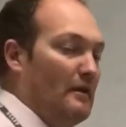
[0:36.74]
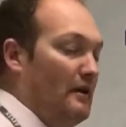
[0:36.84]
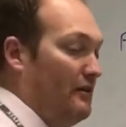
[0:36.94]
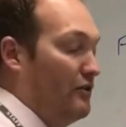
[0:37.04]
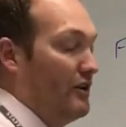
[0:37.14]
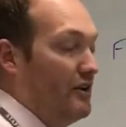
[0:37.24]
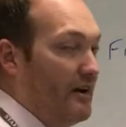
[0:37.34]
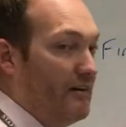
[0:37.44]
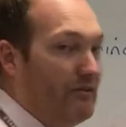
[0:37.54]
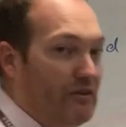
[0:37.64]
You're going to
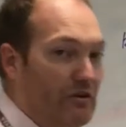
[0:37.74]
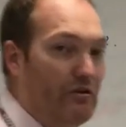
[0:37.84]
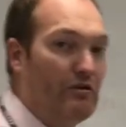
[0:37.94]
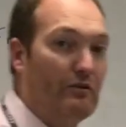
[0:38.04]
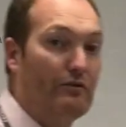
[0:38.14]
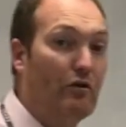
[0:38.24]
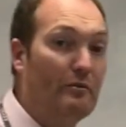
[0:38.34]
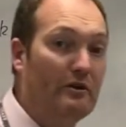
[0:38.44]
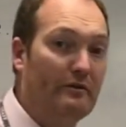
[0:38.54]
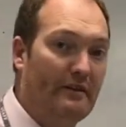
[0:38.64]
have to use a formula
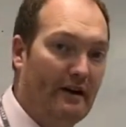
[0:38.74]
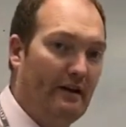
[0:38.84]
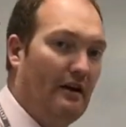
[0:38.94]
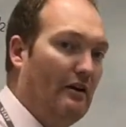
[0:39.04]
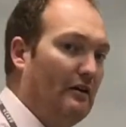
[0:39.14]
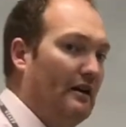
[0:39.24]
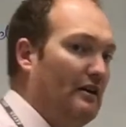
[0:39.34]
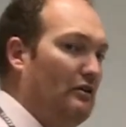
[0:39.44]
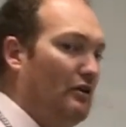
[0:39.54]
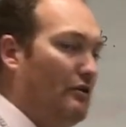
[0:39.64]
for that. I'm going to let
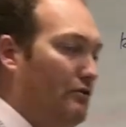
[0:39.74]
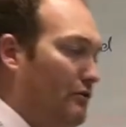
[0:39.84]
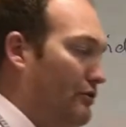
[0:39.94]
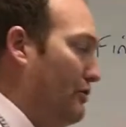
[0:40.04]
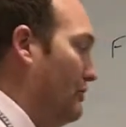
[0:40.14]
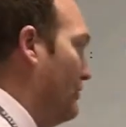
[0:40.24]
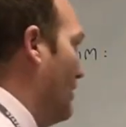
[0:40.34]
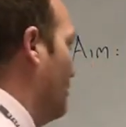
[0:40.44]
you go through your notes